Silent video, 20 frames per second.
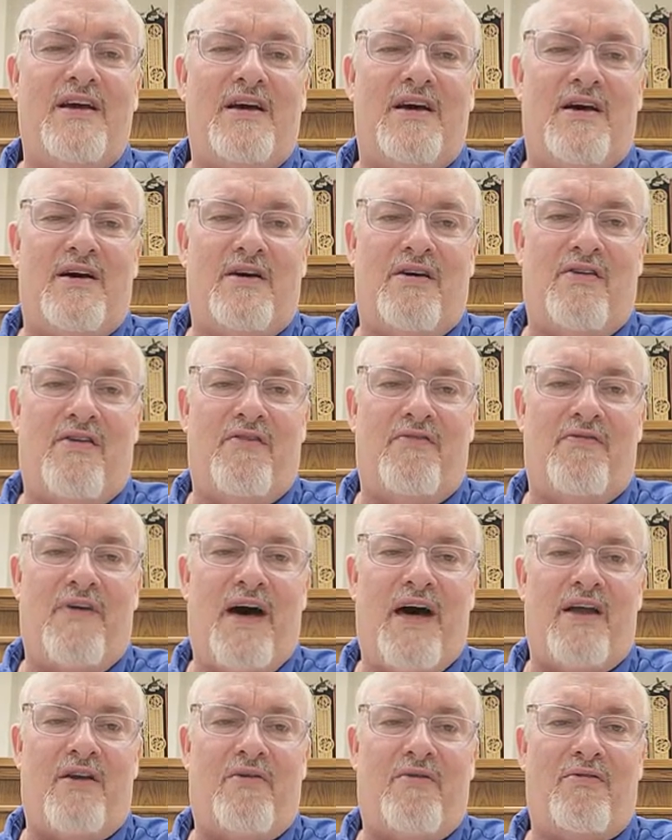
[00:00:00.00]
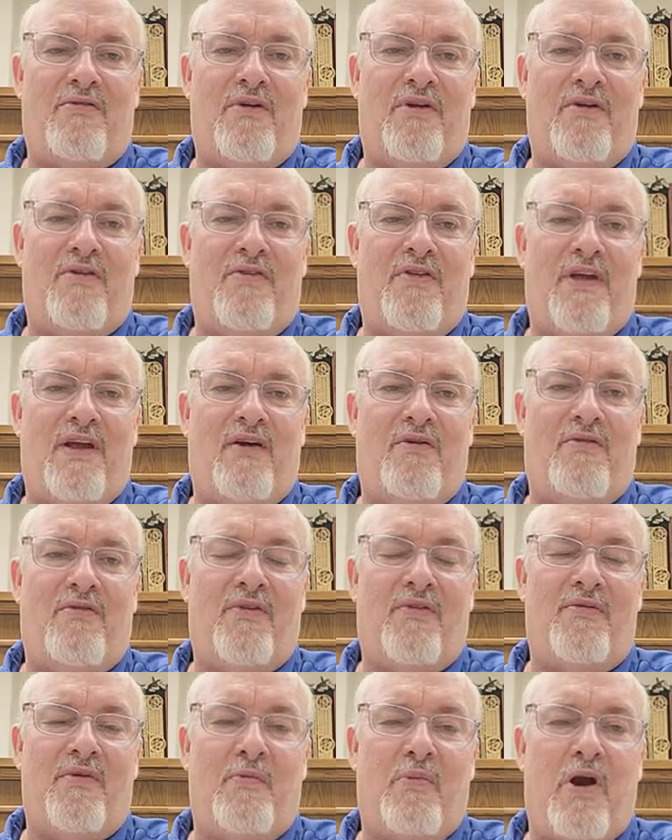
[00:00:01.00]
the final thing
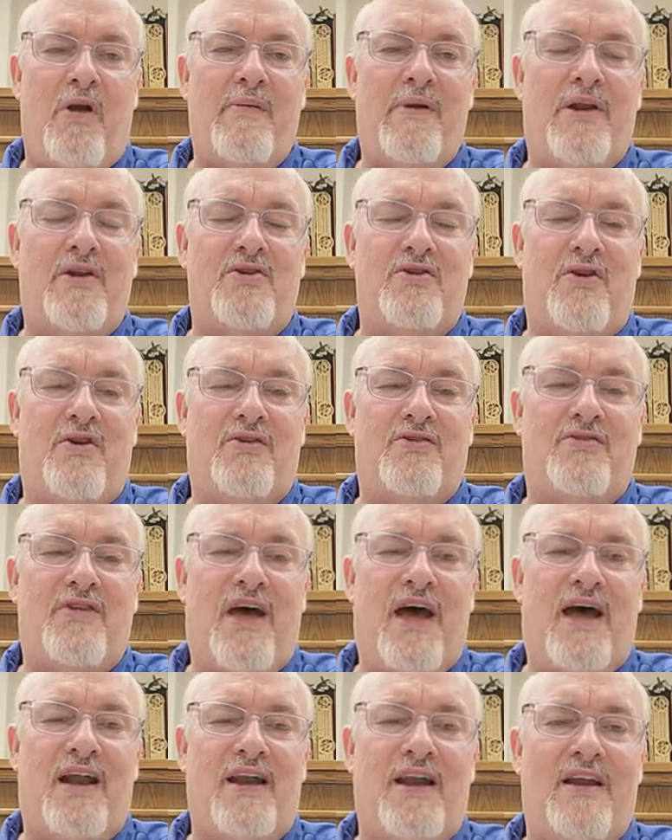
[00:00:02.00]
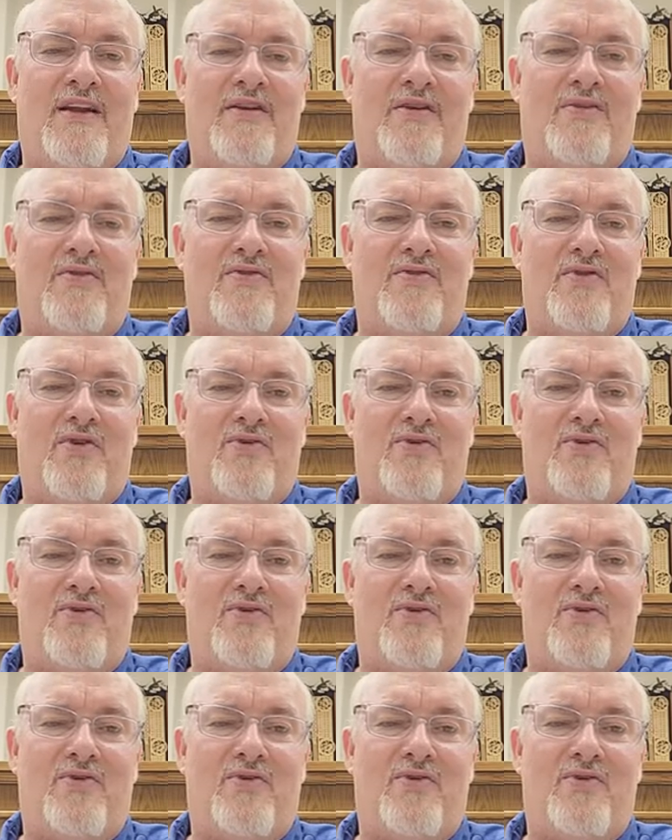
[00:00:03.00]
with the permanent church sign in